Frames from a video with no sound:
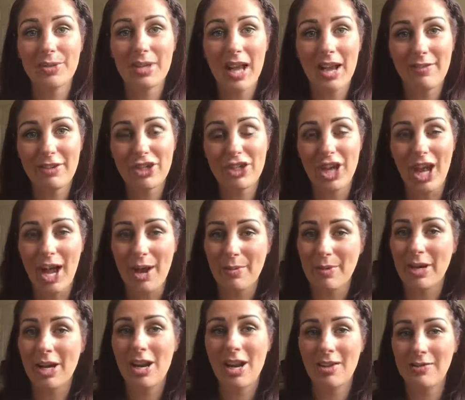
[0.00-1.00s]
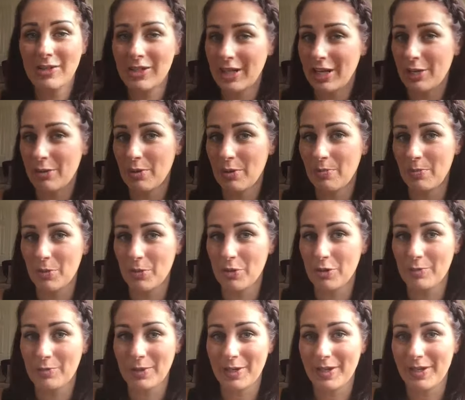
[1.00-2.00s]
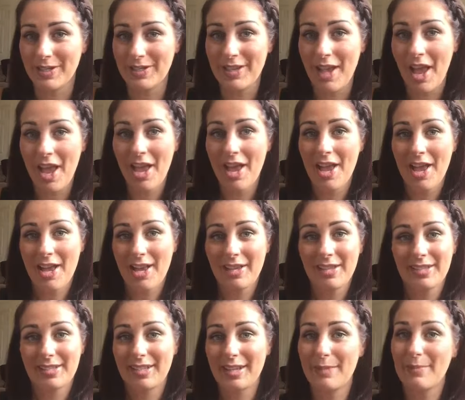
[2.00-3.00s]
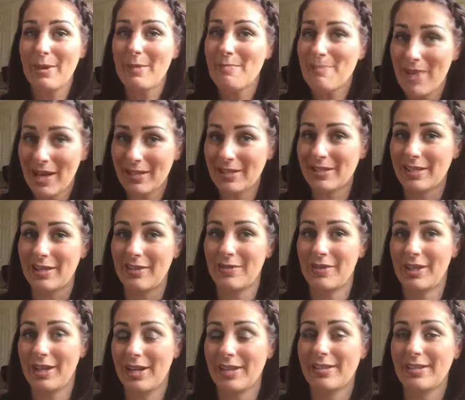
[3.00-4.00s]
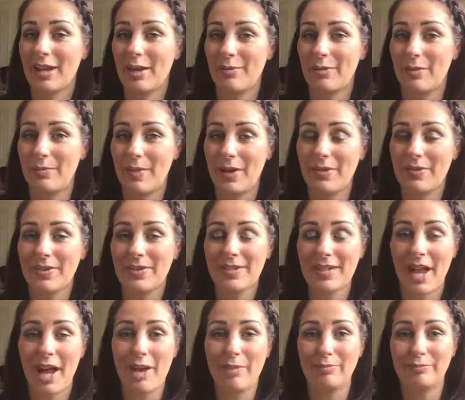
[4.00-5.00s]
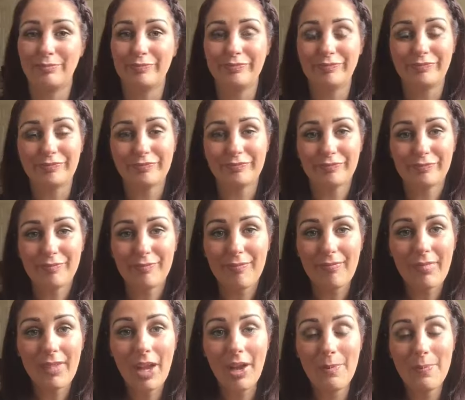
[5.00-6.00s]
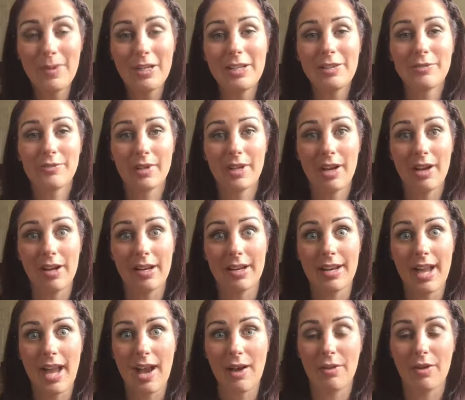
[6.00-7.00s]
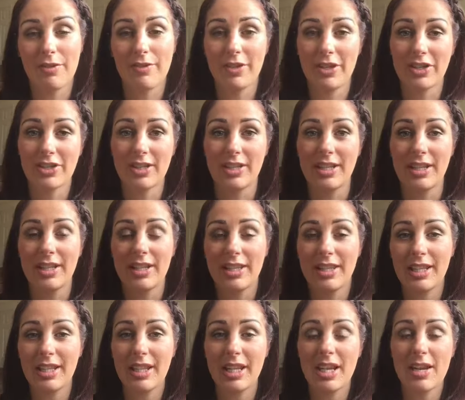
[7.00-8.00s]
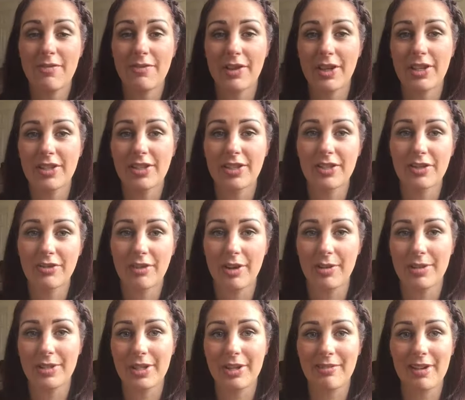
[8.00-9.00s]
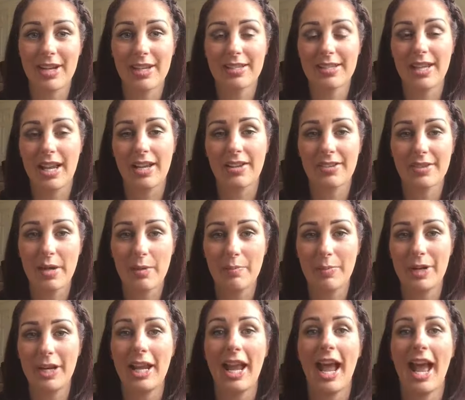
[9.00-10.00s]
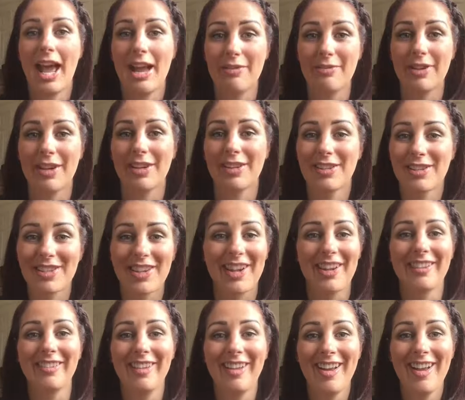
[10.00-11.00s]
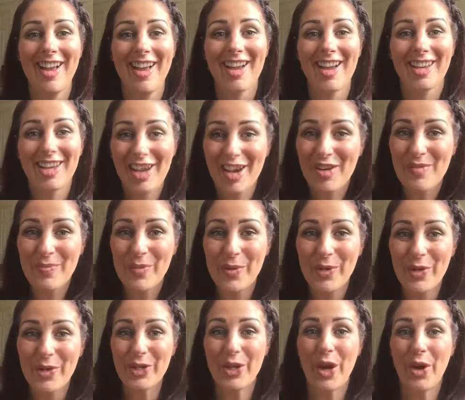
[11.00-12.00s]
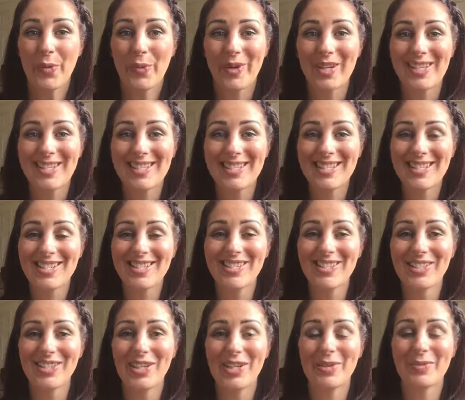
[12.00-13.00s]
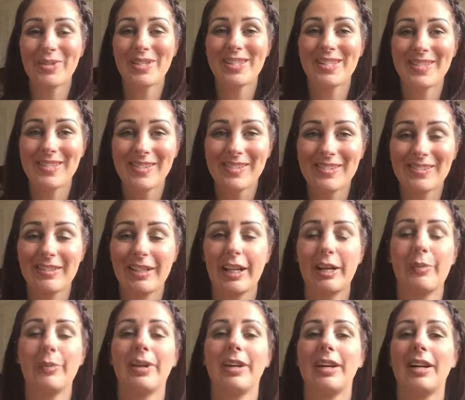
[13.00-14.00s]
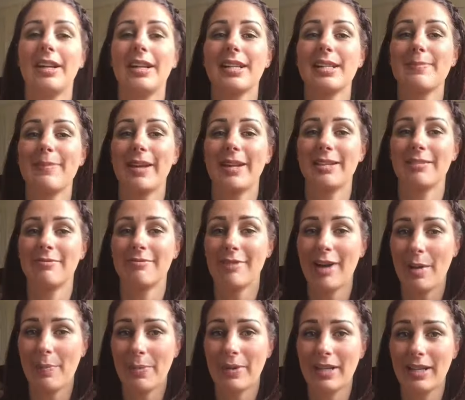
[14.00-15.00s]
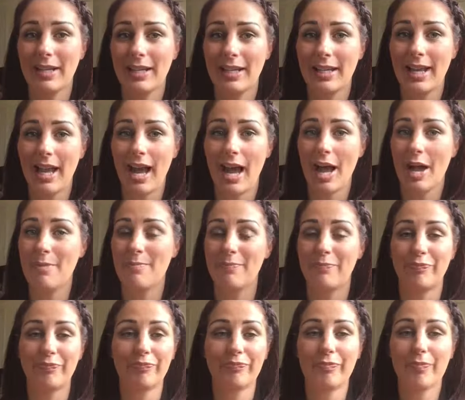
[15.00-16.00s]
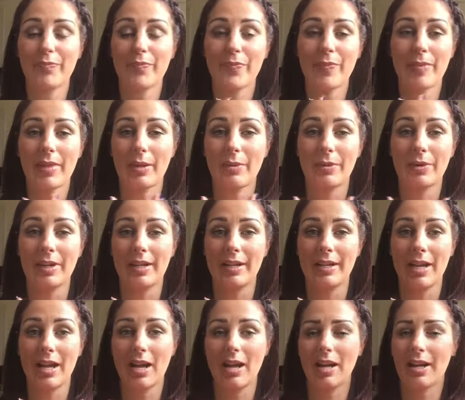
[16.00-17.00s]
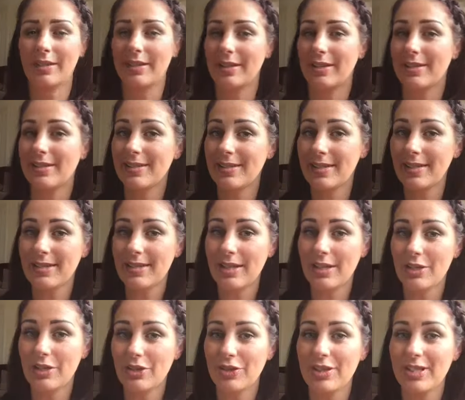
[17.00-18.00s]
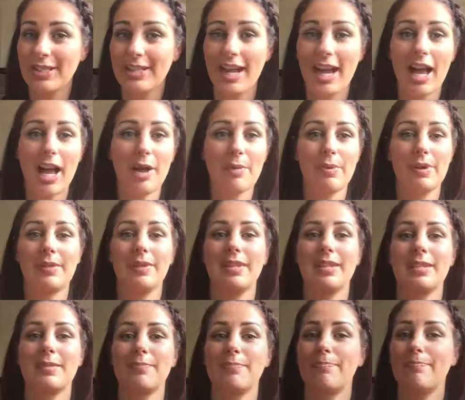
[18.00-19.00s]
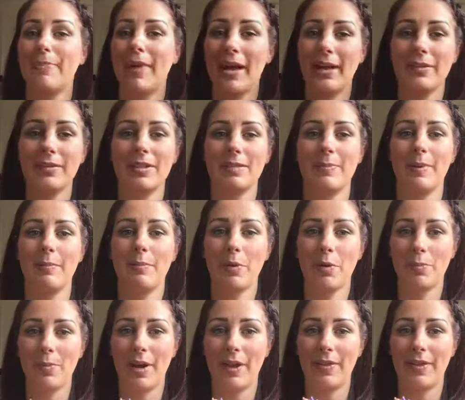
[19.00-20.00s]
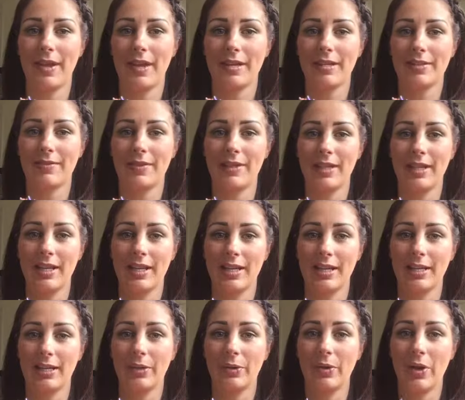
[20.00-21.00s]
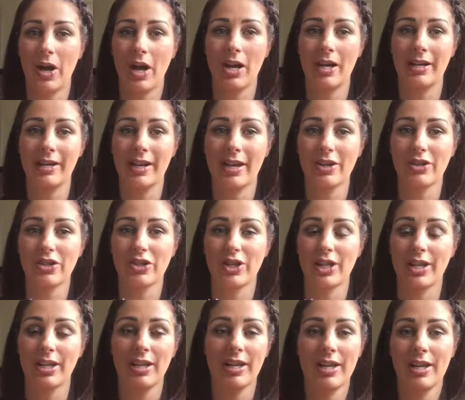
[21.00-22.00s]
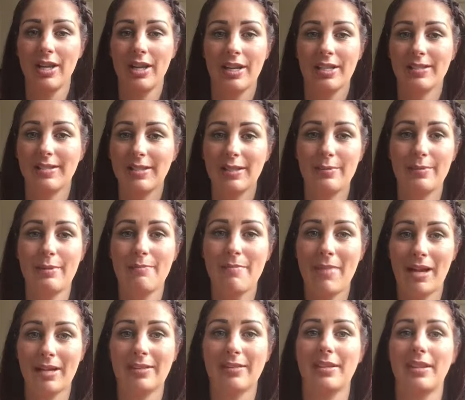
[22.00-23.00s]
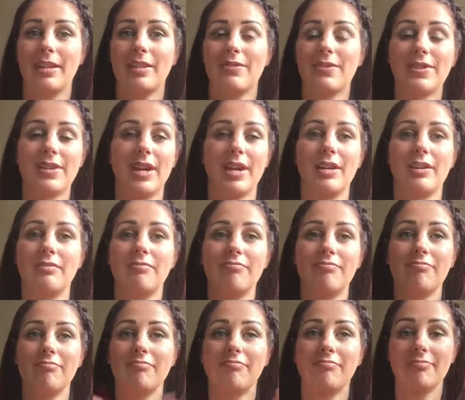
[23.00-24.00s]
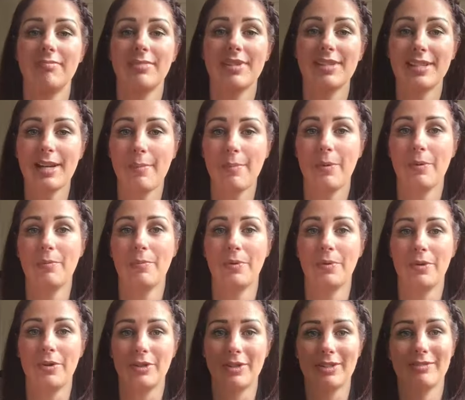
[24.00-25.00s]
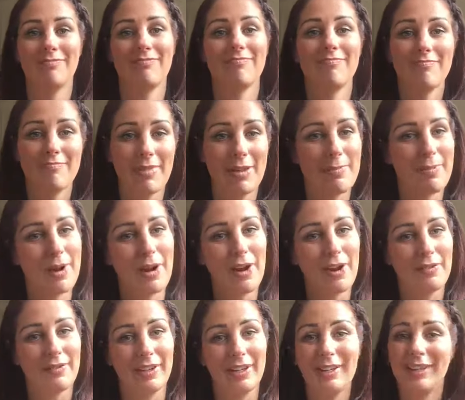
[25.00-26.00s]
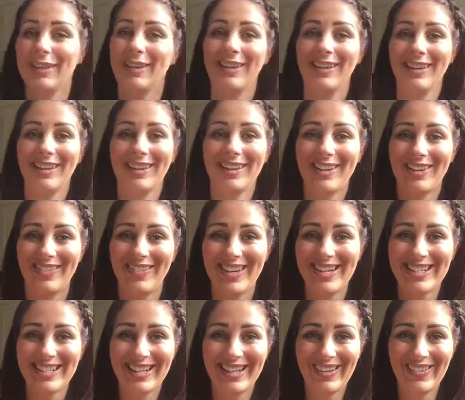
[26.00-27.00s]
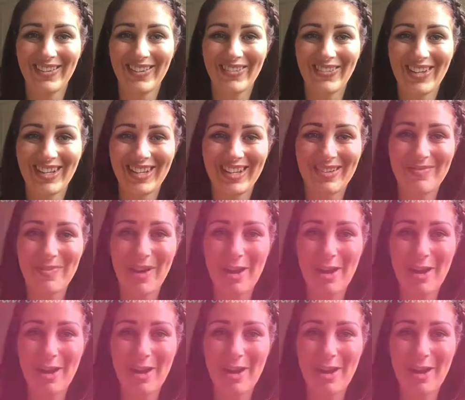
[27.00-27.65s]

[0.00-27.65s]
We'll have a chat. We'd love to get you on board because it's going to be massive the next couple of months. I believe we are now officially the fastest growing direct sales company ever. So get on board. We're still new. We're still green. We are expanding rapidly. We're in, I think it's 6 countries now, and there's bound to be more by the end of the year or early next year. It's going to be massive. So step on board. Be part of it. Can't wait to hear from you.